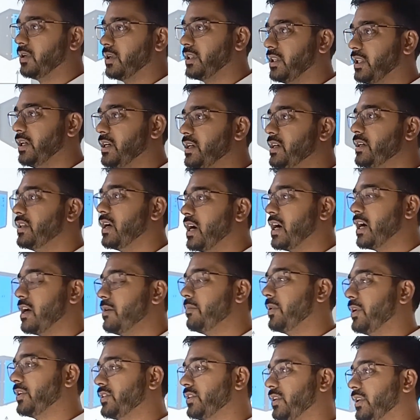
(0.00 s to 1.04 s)
they need the high
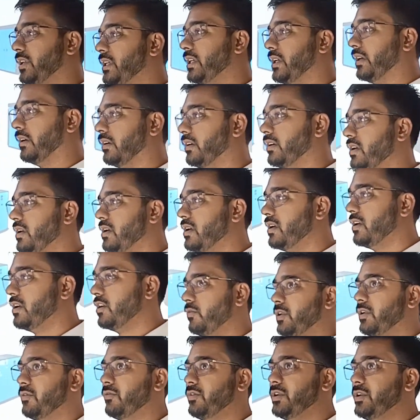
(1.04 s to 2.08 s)
pressure air,
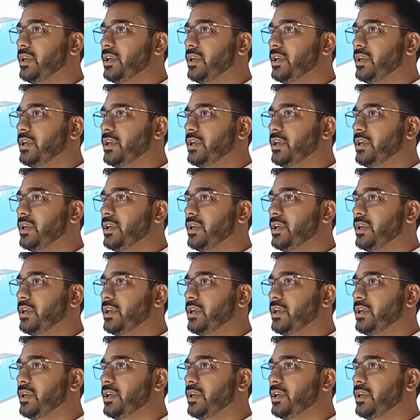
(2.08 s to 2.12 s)
where we